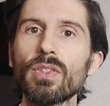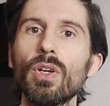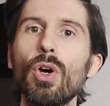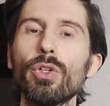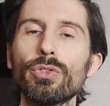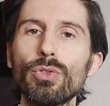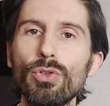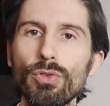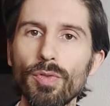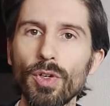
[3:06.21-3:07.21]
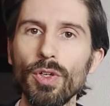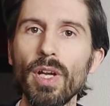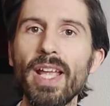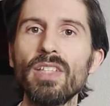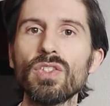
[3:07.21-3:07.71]
onto the river
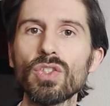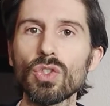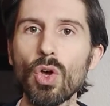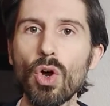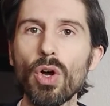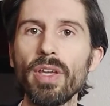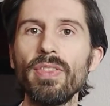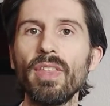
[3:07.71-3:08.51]
and saw in